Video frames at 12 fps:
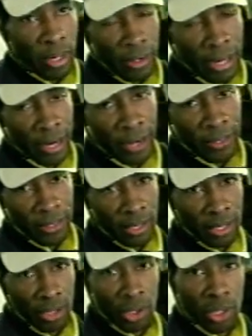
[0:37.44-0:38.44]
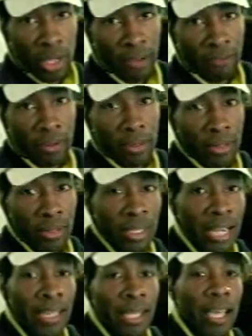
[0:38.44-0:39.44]
here to discover.
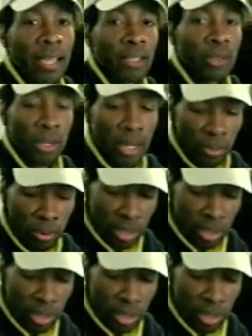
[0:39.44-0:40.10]
Dedicated to the only